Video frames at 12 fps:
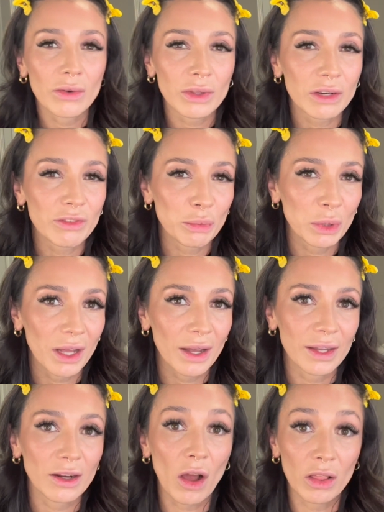that I've
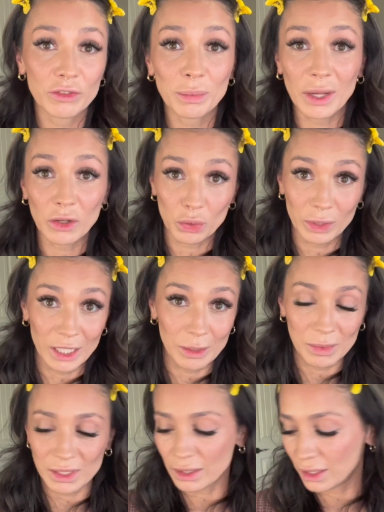applied all of my
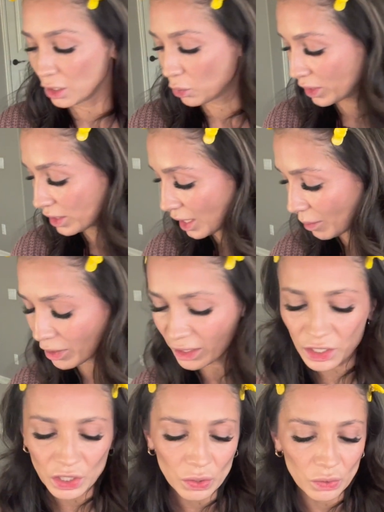creams and liquids, I'm gonna
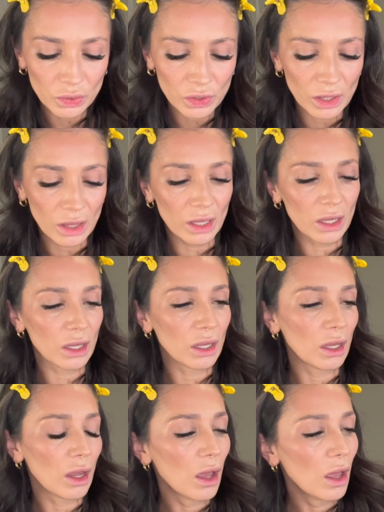use
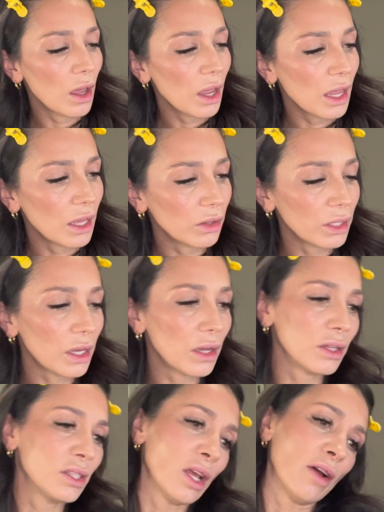the Ilia
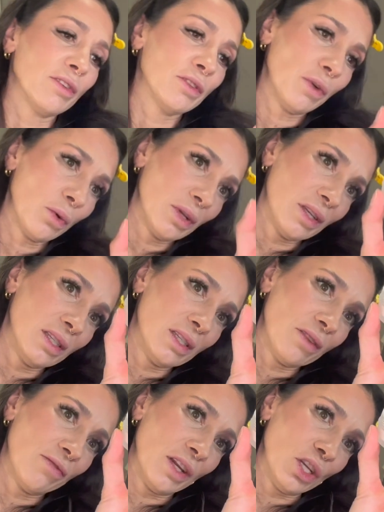Soft Focus
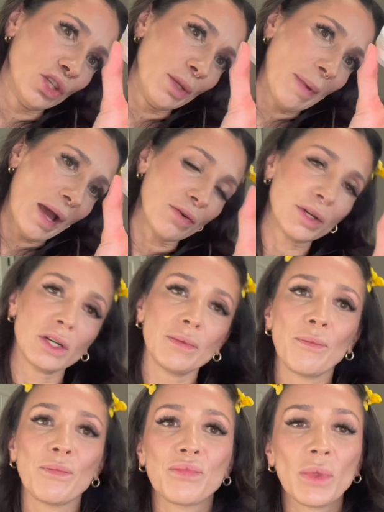Finishing Powder.
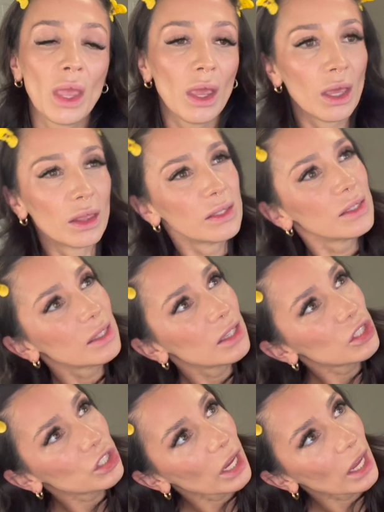And this is in the
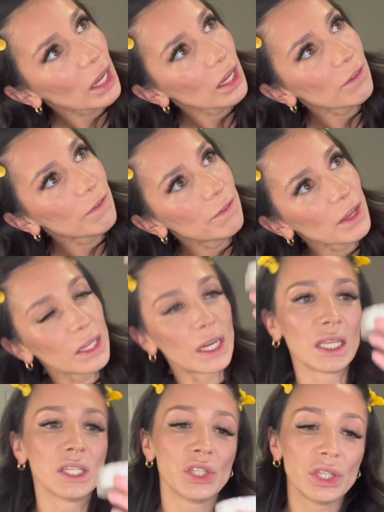shade Fade
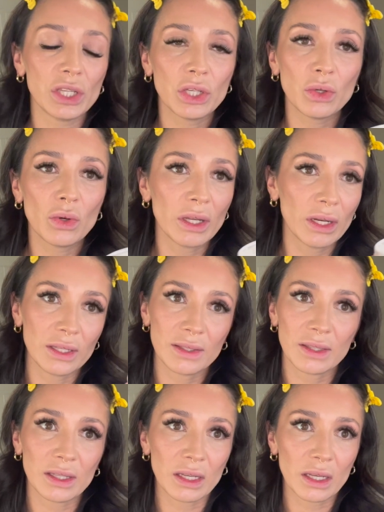Into You. It is
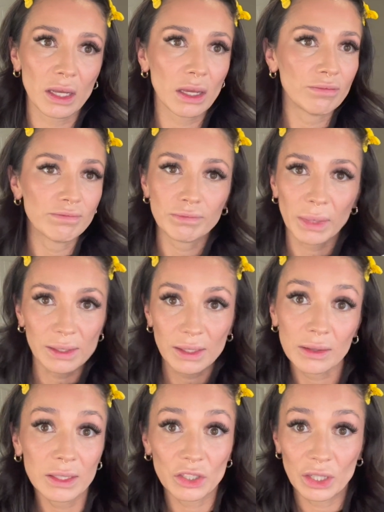the
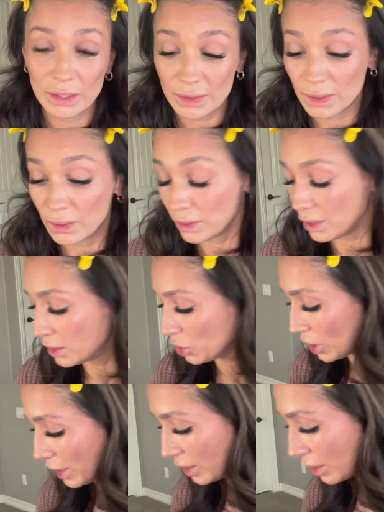basically translucent
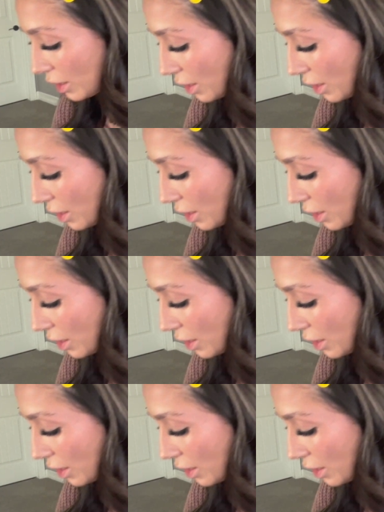shade.